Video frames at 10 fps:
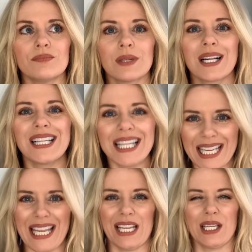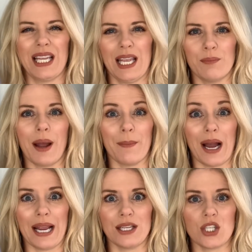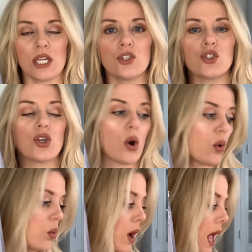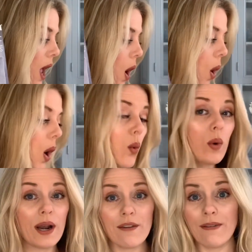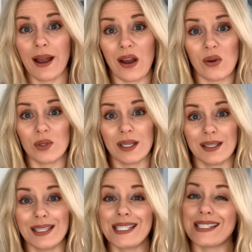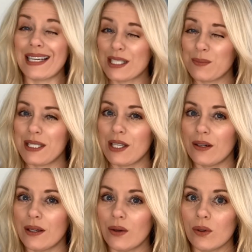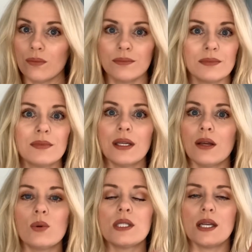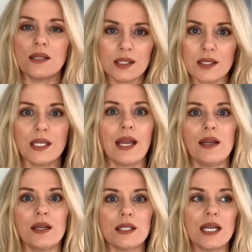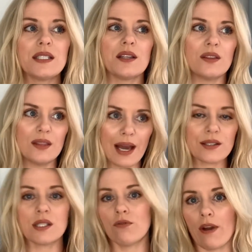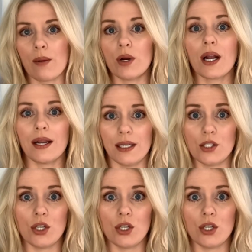clicking in my mind. And so when I found this next material, it was instantaneous. I said, that's the fabric I need to